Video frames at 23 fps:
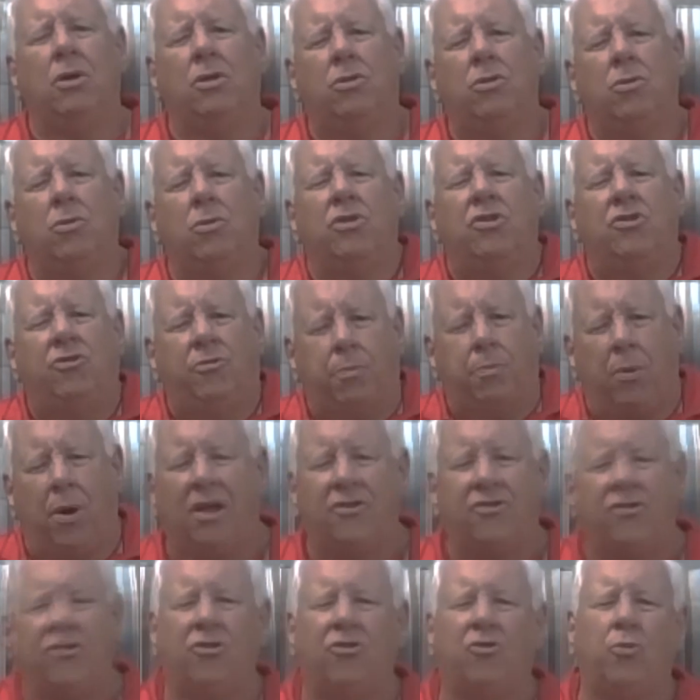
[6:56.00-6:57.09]
through this
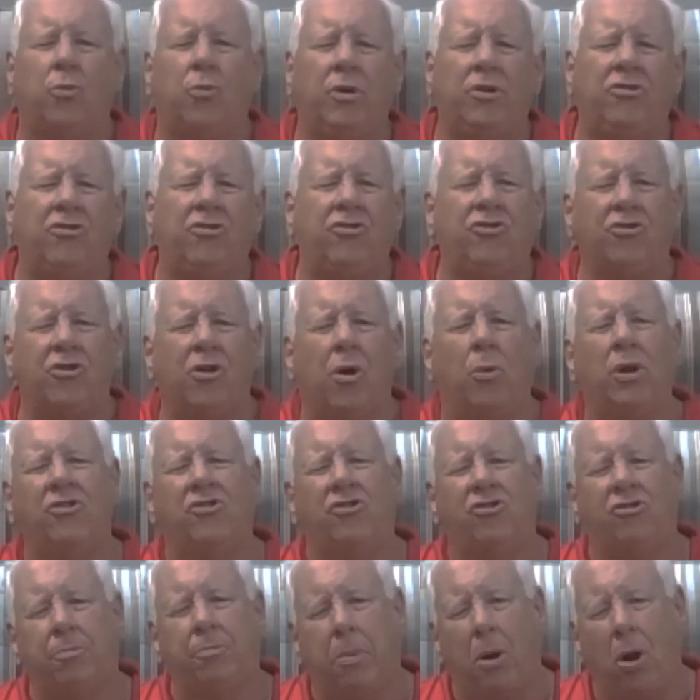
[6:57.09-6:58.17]
process, which is known
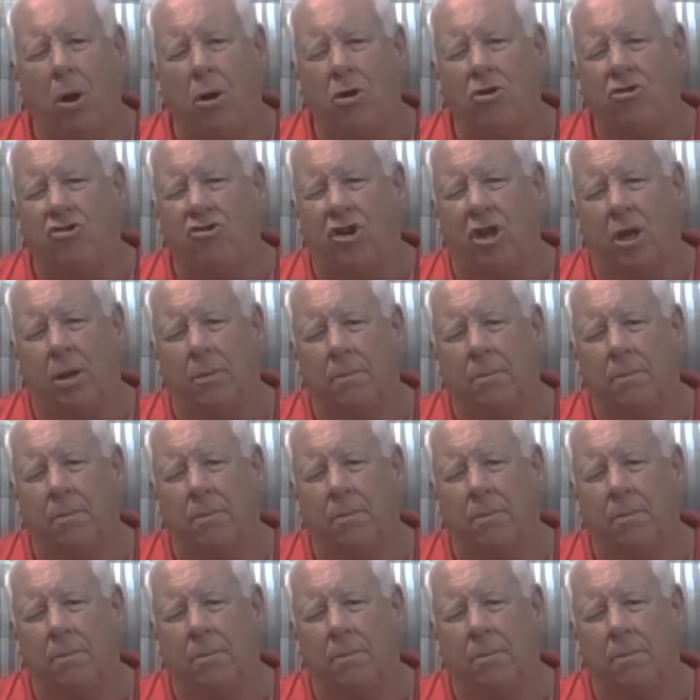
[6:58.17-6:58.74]
as sparging.